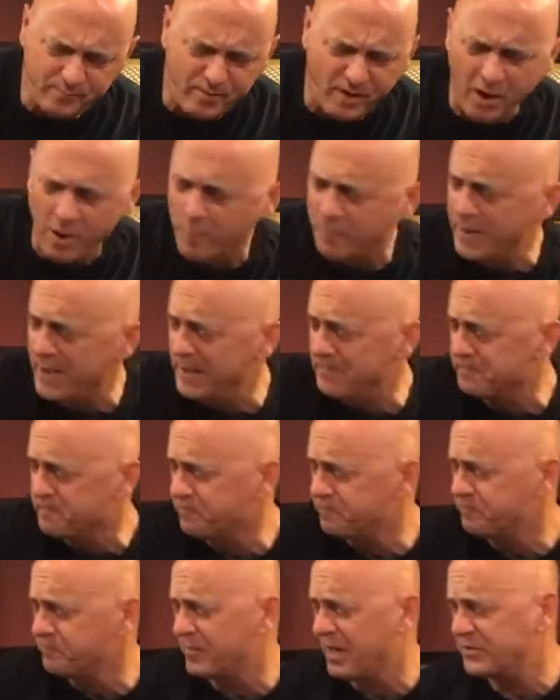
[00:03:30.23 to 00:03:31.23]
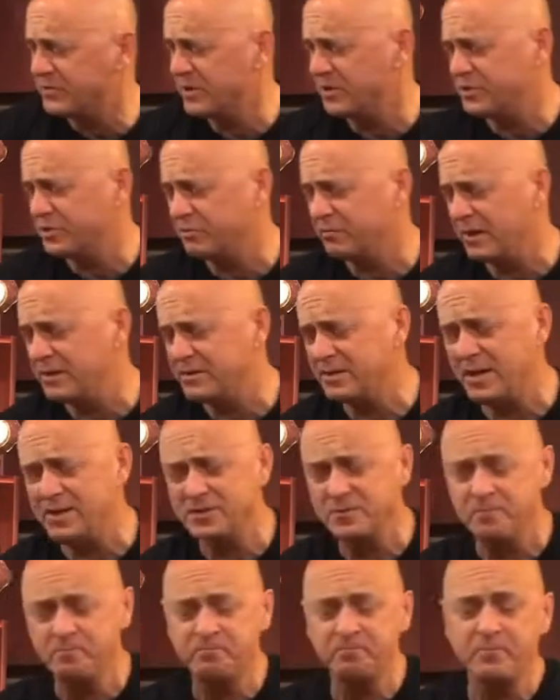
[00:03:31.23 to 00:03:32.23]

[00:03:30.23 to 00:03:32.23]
Oh man, that's such a great taste.